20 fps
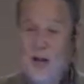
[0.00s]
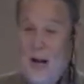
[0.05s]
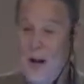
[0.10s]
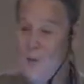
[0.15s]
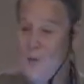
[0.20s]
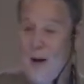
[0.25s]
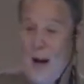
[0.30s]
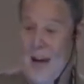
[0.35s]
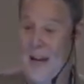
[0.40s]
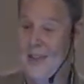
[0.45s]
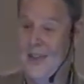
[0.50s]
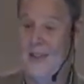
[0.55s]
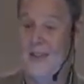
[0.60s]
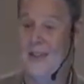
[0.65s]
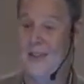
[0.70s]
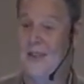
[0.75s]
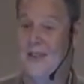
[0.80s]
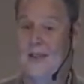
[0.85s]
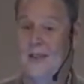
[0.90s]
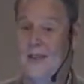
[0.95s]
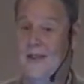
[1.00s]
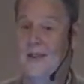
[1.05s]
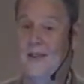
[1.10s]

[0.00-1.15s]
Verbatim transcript: There's none righteous.